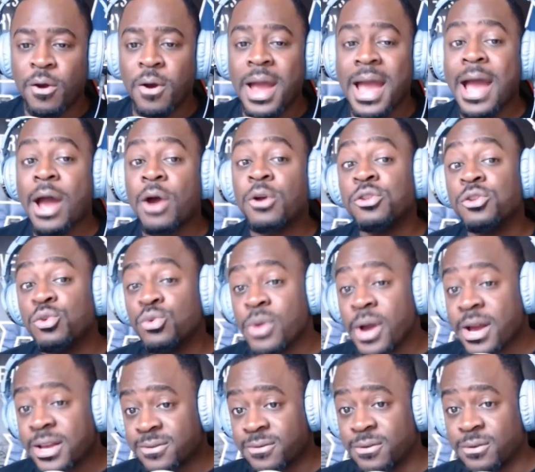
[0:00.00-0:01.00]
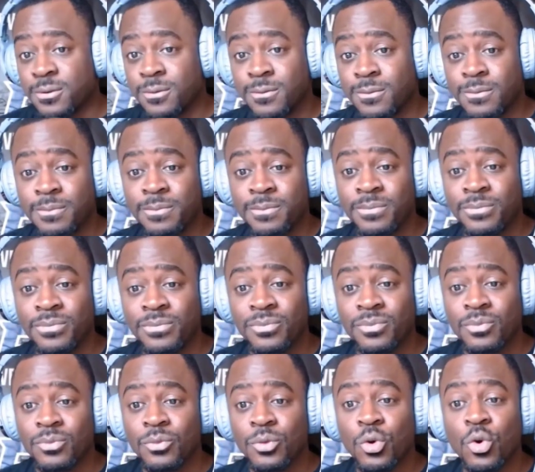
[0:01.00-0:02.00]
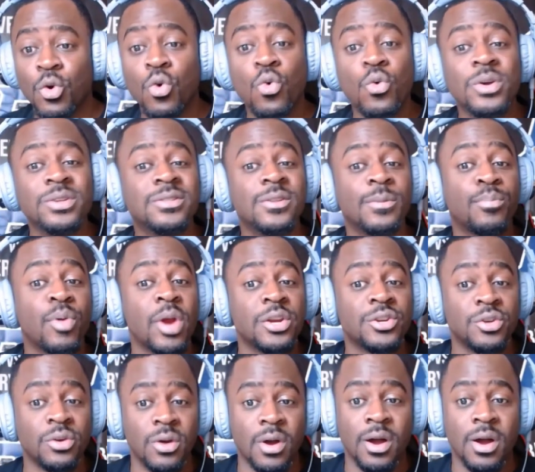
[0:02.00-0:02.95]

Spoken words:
How do you guys feel? Who is the pressure